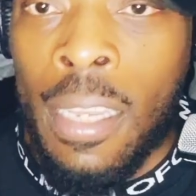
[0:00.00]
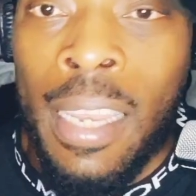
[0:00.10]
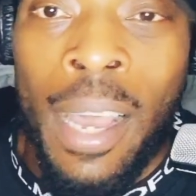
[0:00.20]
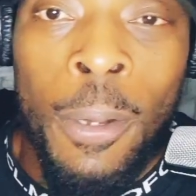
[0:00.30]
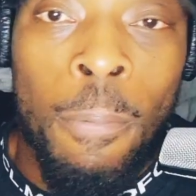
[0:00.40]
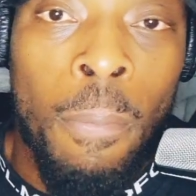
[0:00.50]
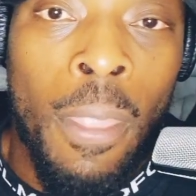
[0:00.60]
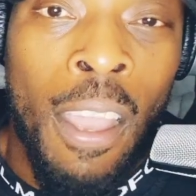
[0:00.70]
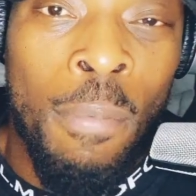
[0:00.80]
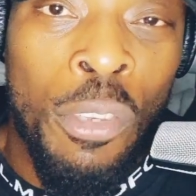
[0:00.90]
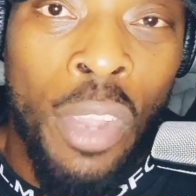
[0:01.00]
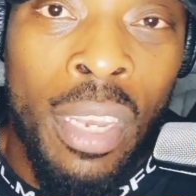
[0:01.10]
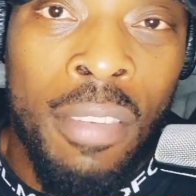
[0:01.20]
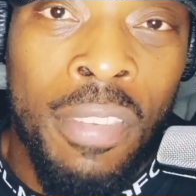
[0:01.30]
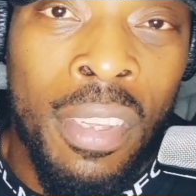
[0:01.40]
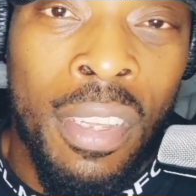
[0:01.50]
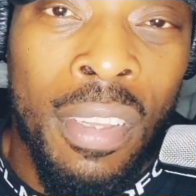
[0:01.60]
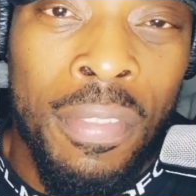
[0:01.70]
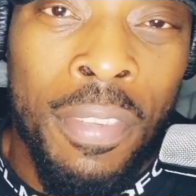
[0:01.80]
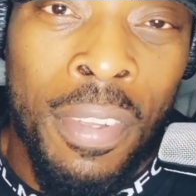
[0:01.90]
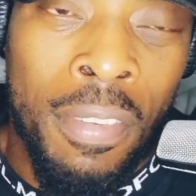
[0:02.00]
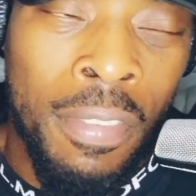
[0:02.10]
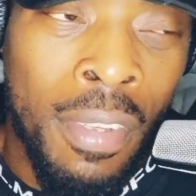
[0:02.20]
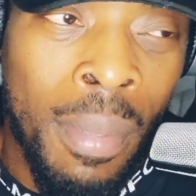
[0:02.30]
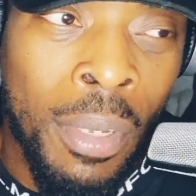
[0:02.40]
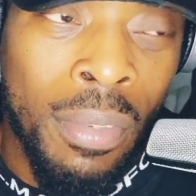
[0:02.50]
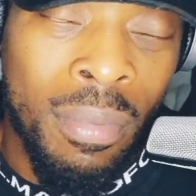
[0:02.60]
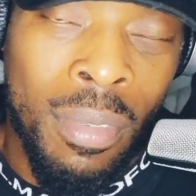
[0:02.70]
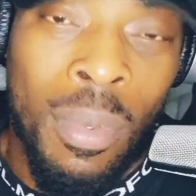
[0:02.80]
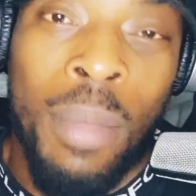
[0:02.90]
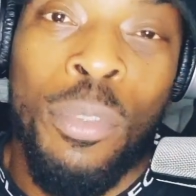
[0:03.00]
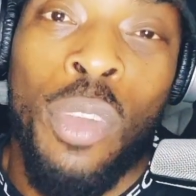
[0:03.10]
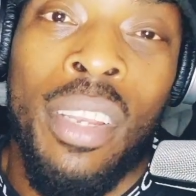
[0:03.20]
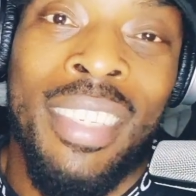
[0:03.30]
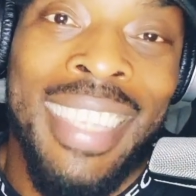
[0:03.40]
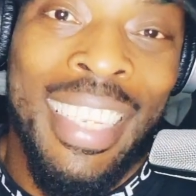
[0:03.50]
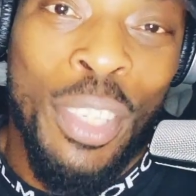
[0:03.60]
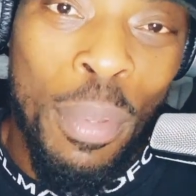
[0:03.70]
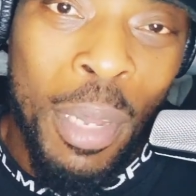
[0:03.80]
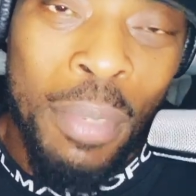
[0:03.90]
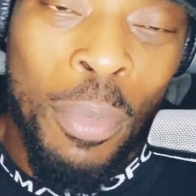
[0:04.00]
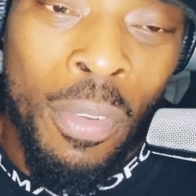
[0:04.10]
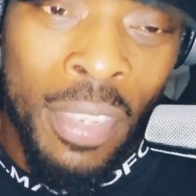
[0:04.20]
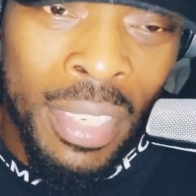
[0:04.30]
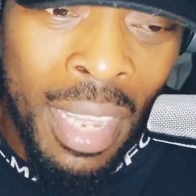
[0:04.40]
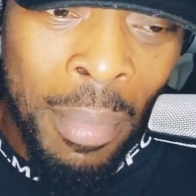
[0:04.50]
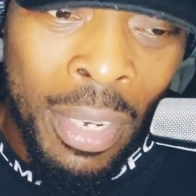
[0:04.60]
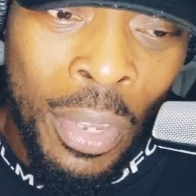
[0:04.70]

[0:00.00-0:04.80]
Now, I've been training for I'm not trying not to take too much more of your time.